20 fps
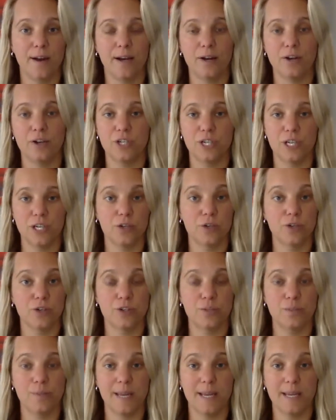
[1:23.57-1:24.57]
energy in your
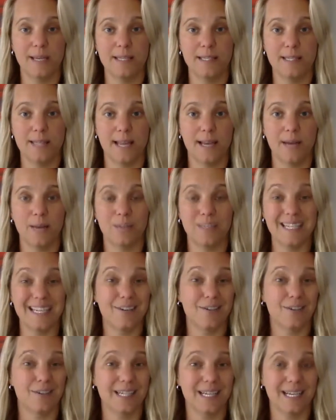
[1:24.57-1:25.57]
space, and it was
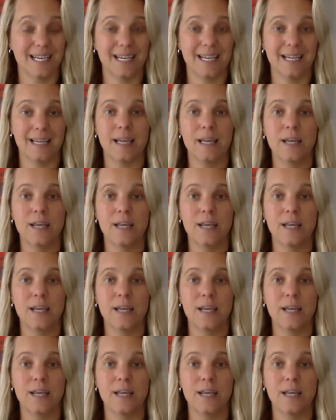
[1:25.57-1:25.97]
irritating.